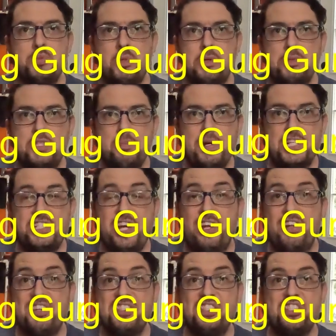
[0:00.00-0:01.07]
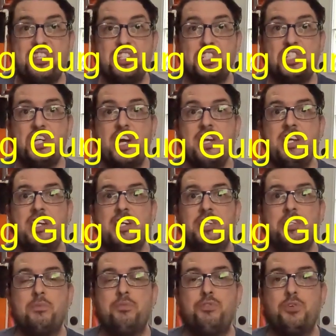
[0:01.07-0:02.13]
Welcome to my channel. This is the Shining
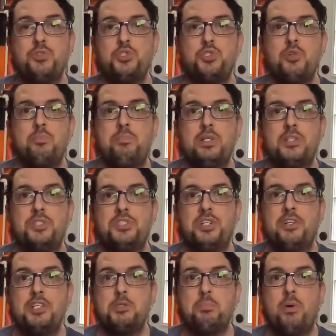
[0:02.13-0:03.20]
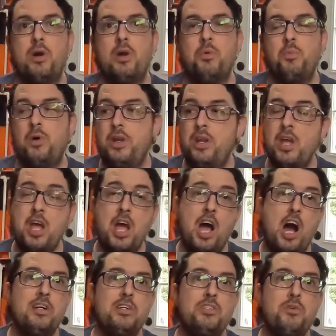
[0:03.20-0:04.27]
Gundam Full Suit Build Series Part 1.
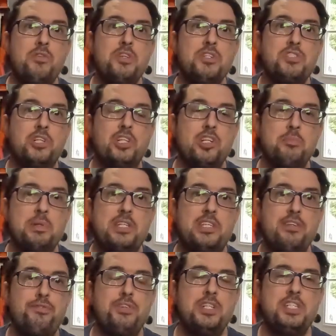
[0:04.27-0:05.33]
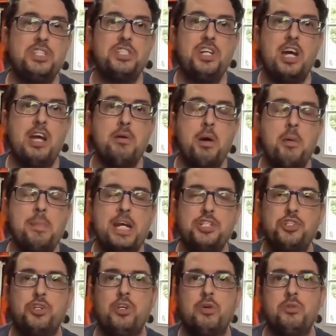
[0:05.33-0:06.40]
I'm going to do things a little bit different this time. I'm
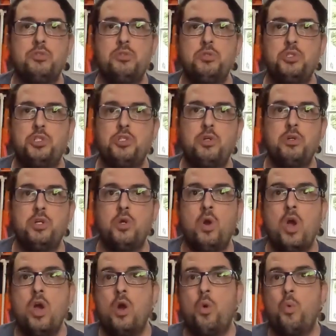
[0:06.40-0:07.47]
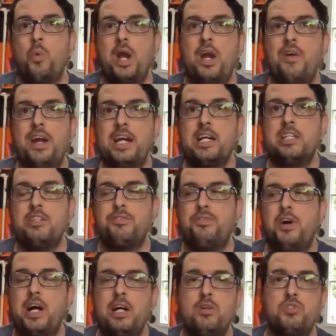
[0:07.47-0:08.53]
actually going to show you where I got the
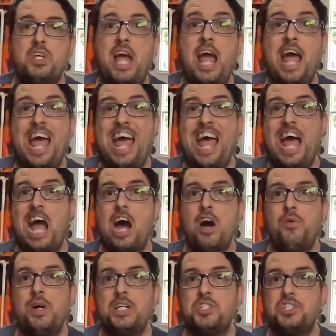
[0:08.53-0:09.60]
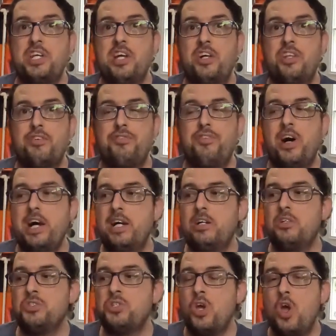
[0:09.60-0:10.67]
files, how I scale the
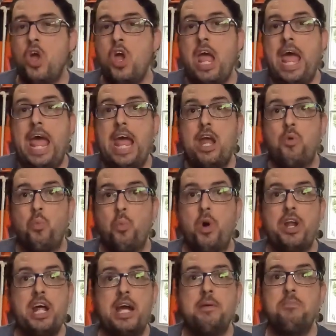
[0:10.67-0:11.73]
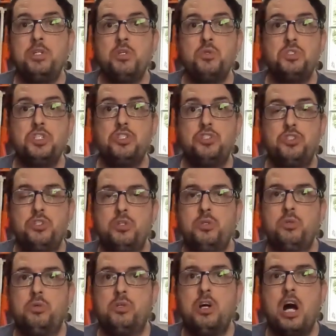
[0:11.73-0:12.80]
files, and what I'm using
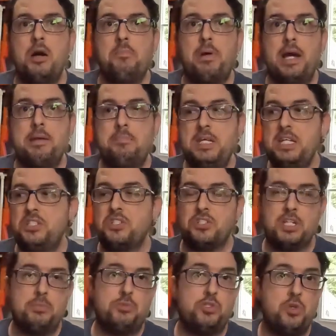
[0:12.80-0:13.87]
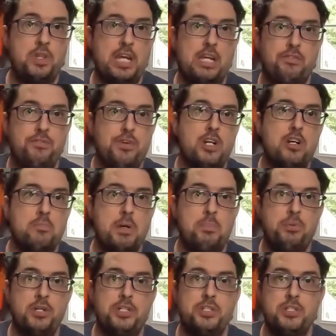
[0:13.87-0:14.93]
to cut my pieces up so they can fit on my
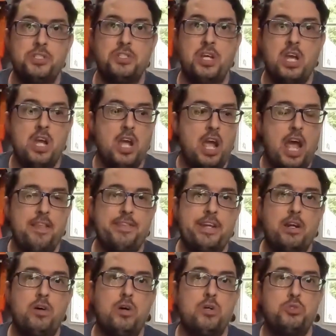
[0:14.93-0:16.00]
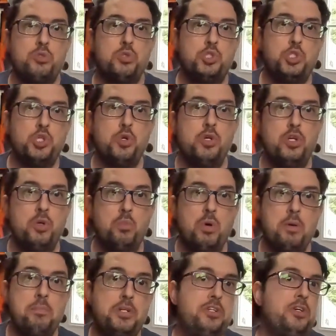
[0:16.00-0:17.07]
printers. And then I'll also show you
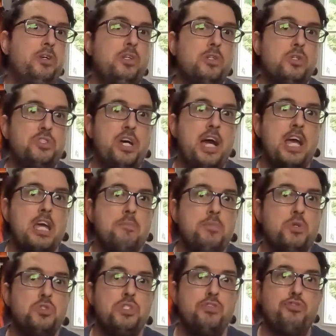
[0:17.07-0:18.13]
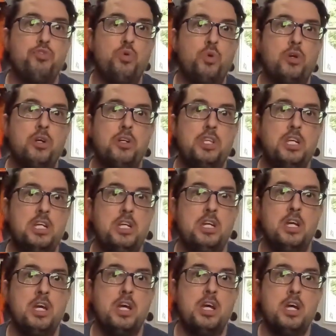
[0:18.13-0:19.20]
what materials I am using for
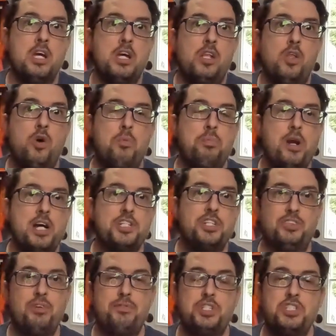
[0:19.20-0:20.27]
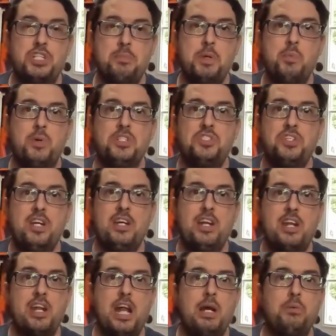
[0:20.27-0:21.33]
the whole project. So if you just give me 1 second
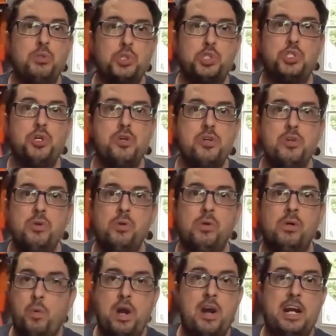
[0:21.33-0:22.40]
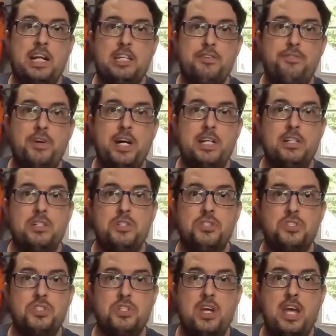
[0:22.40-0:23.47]
and I will show you where I got the
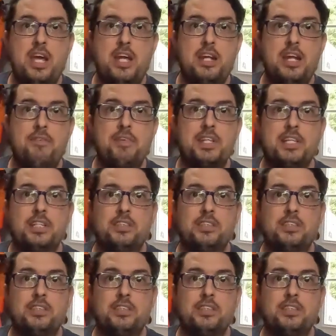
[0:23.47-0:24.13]
files and everything.